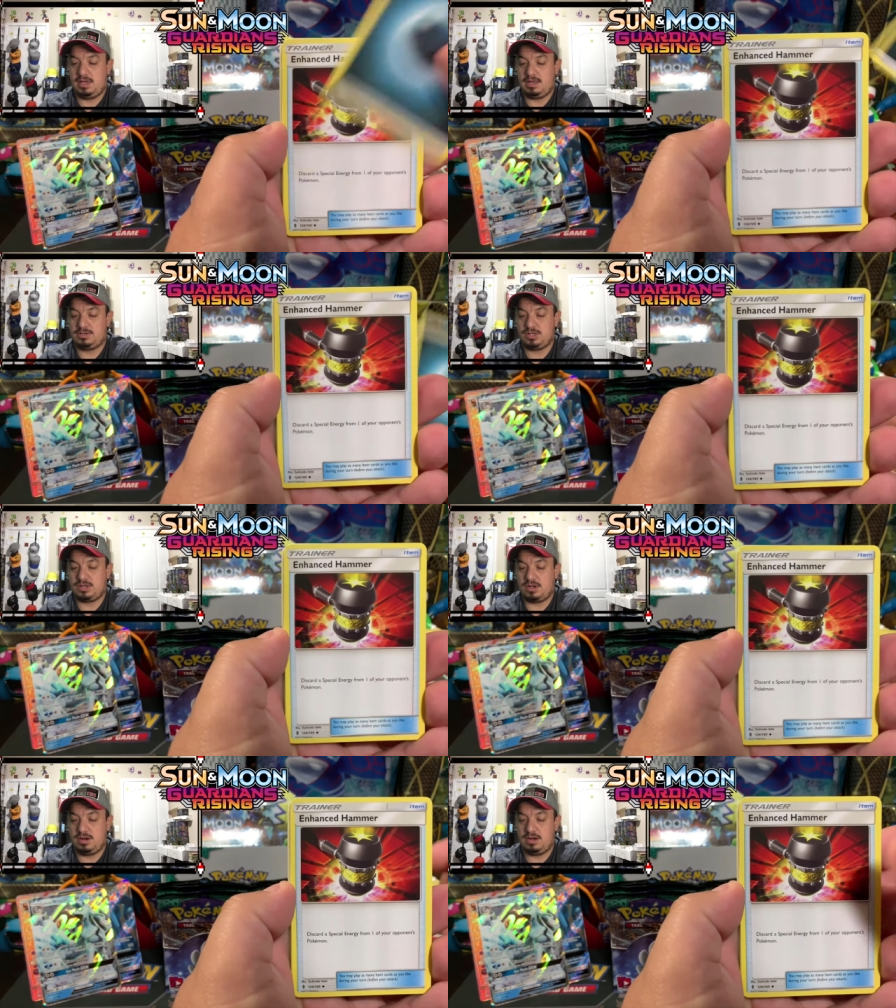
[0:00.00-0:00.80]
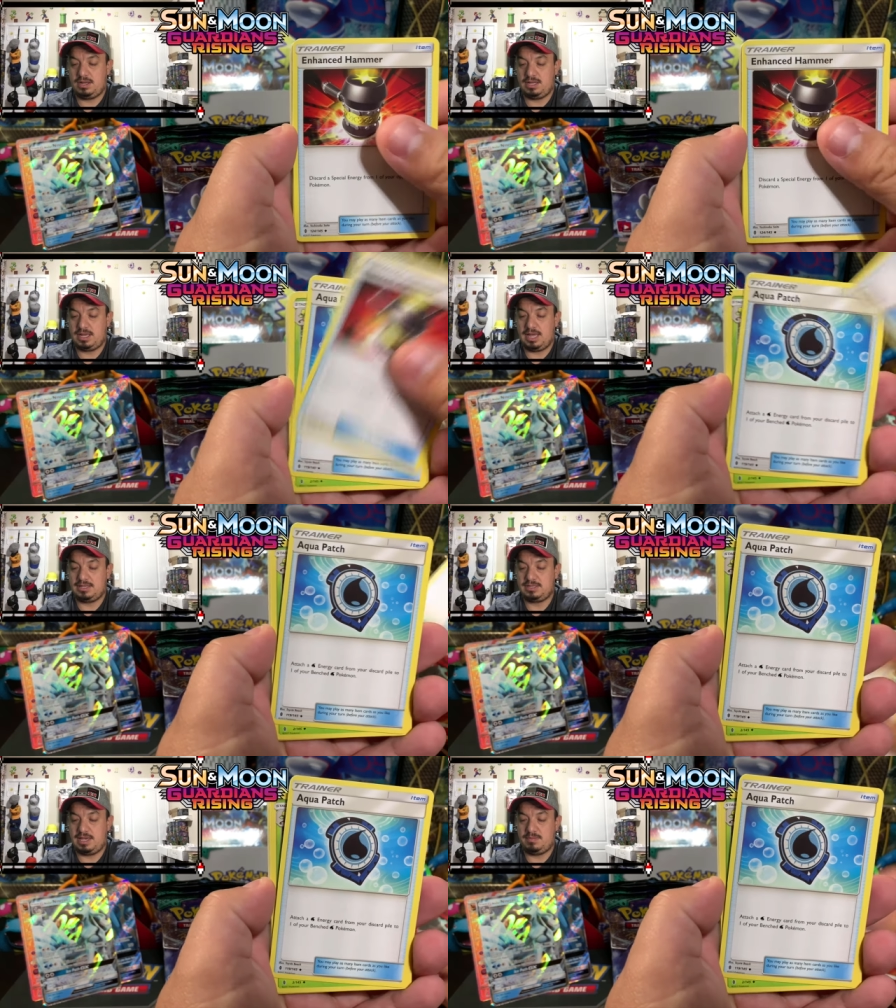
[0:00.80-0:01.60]
Energy card,
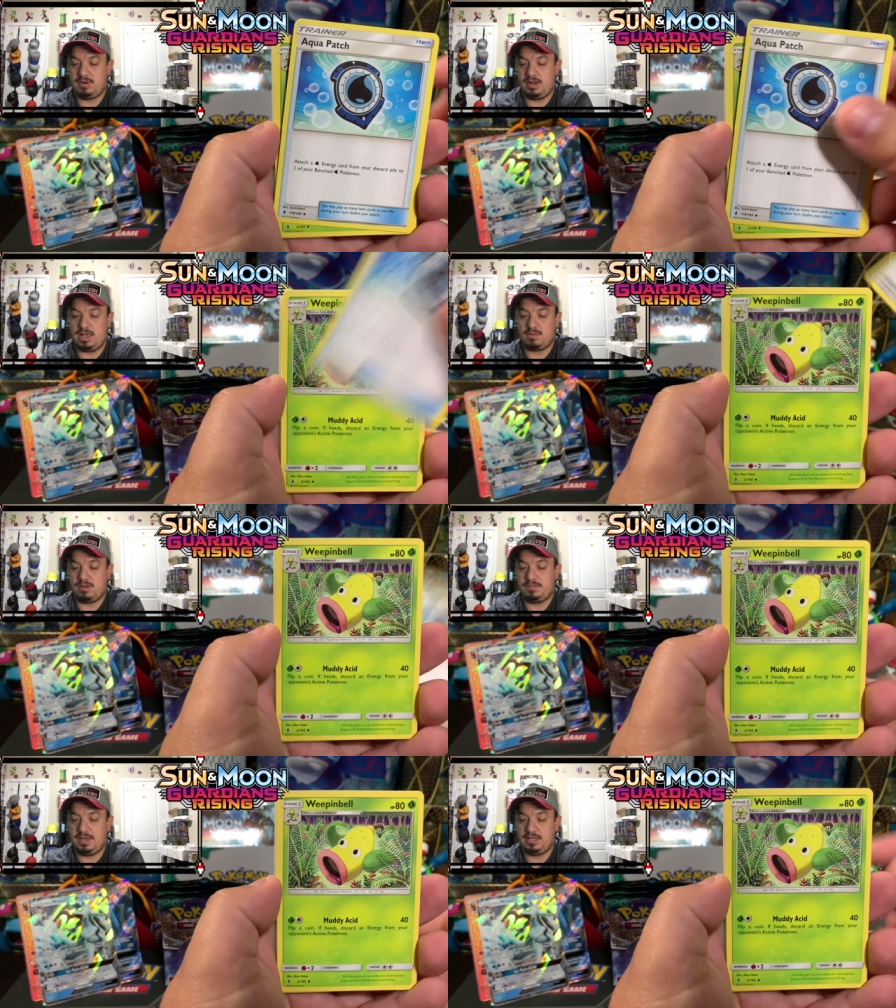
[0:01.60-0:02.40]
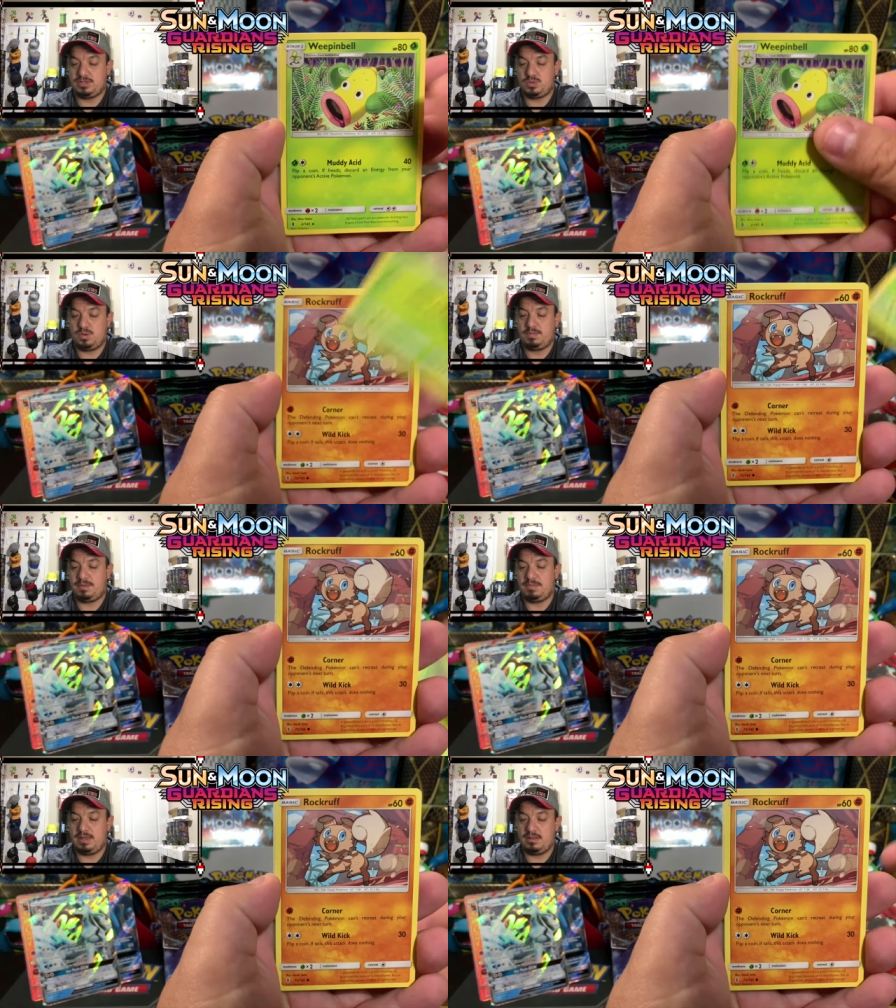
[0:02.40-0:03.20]
Enhanced Hammer, Aqua Patch,
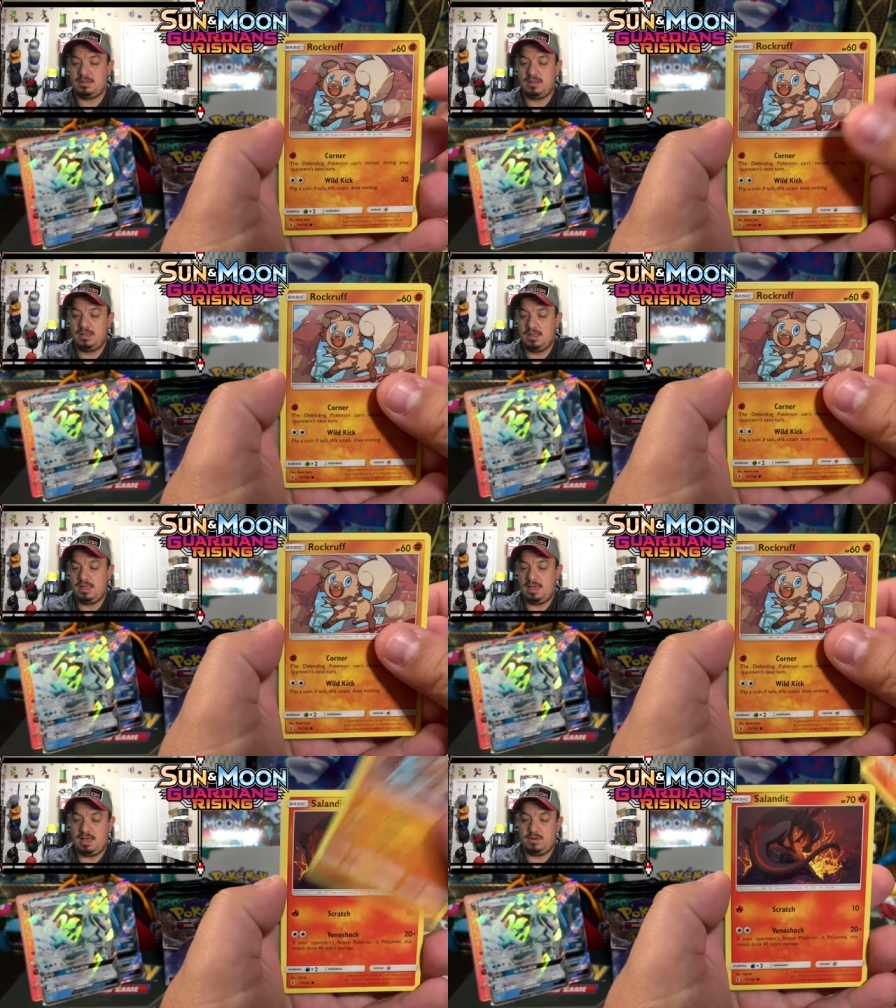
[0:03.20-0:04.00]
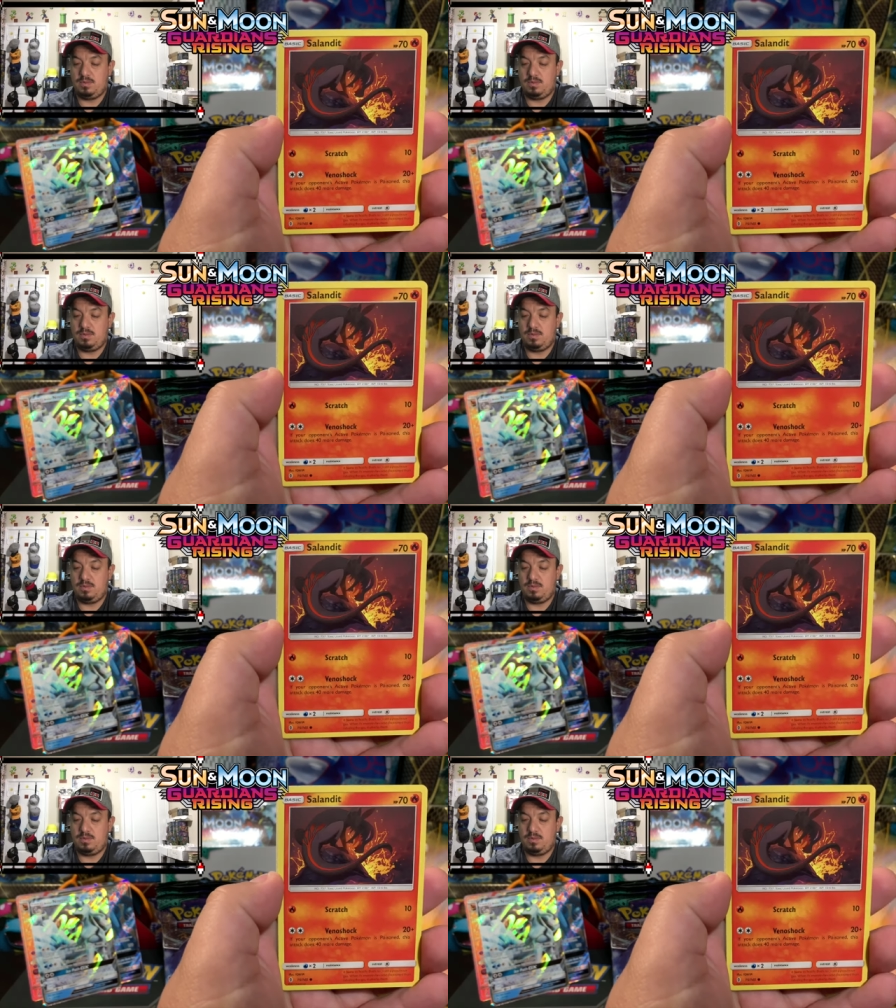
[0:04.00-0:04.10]
Weepinbell, uh,